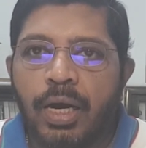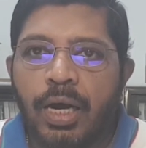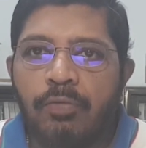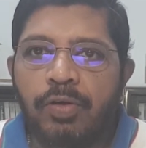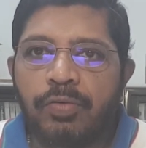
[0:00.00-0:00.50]

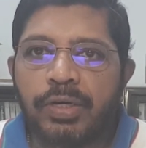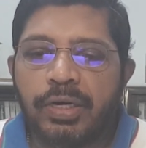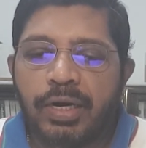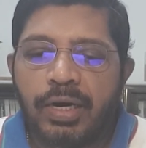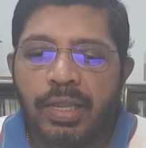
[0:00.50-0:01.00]

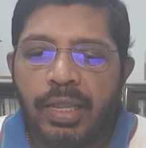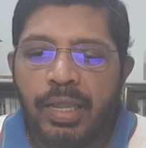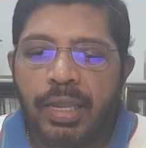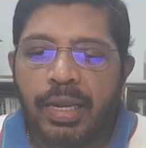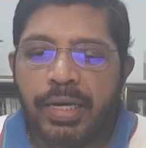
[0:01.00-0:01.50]
However,
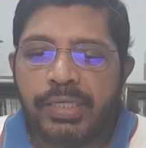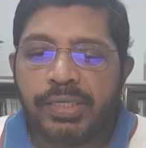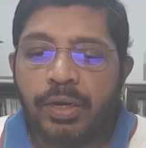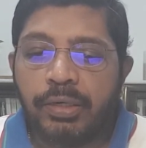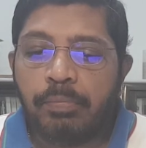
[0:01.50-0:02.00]
it is
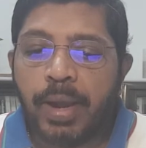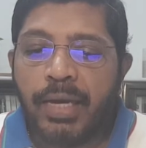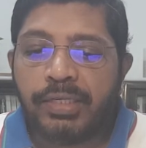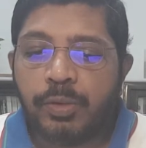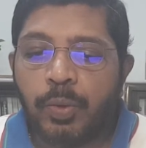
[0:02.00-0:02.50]
not a
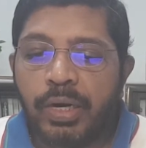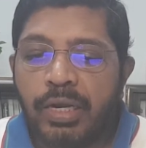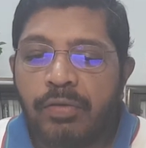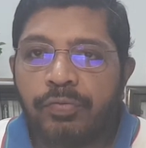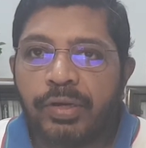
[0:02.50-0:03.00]
matter
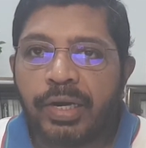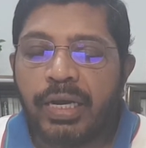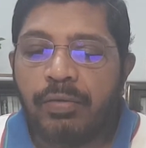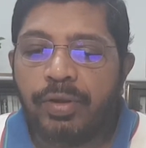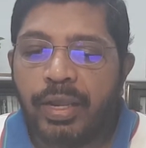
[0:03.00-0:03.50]
only of
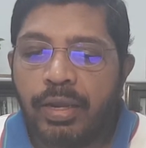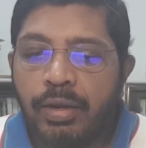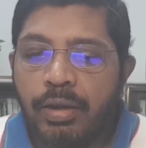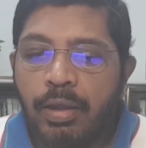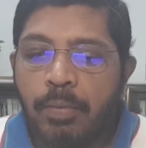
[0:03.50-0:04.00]

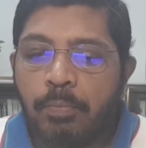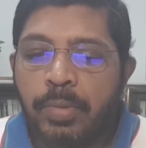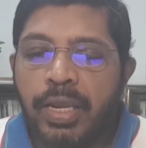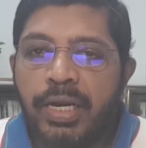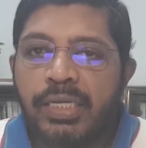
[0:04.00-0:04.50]
recovering
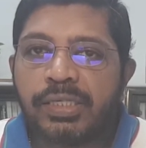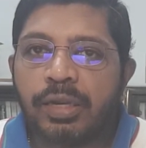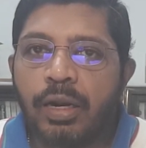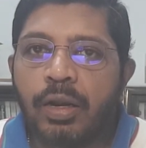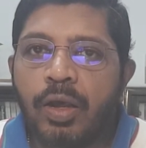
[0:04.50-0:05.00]
meanings
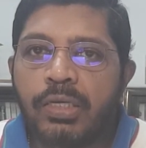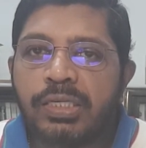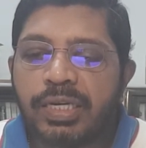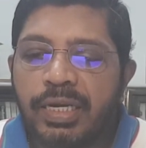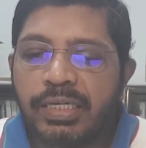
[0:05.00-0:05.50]

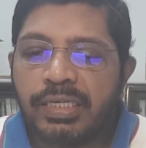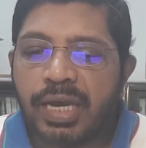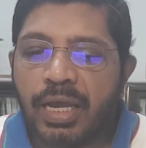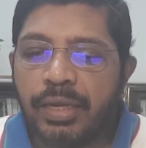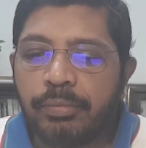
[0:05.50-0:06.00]
lost in
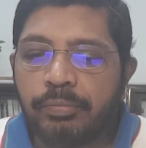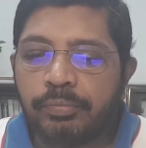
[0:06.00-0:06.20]
time.